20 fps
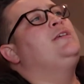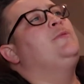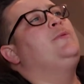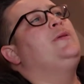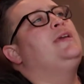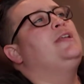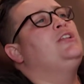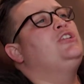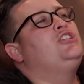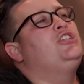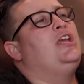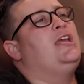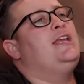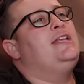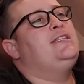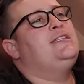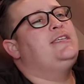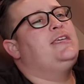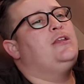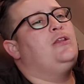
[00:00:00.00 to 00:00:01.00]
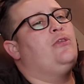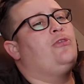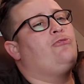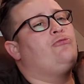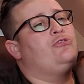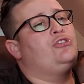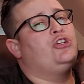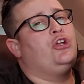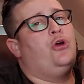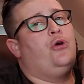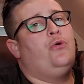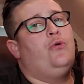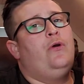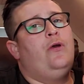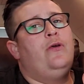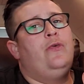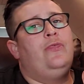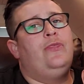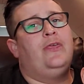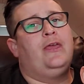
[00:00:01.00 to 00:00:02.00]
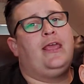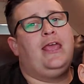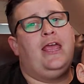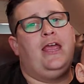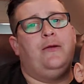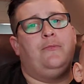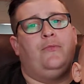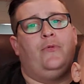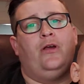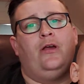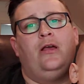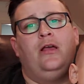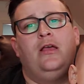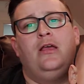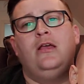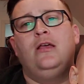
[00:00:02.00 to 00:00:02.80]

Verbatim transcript: Did we get a chase? Can you show the camera